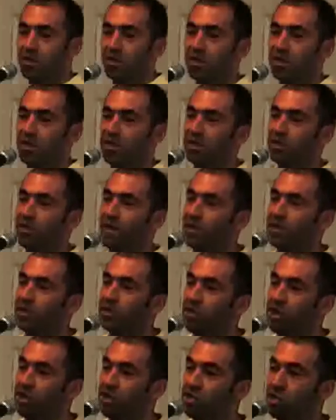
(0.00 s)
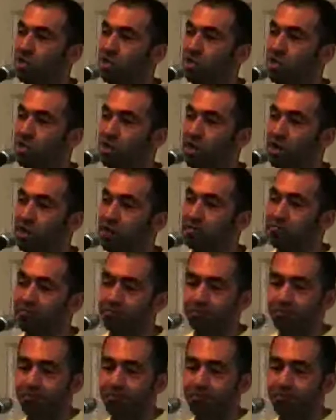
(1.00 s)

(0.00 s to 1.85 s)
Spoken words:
with the text slightly changed each time.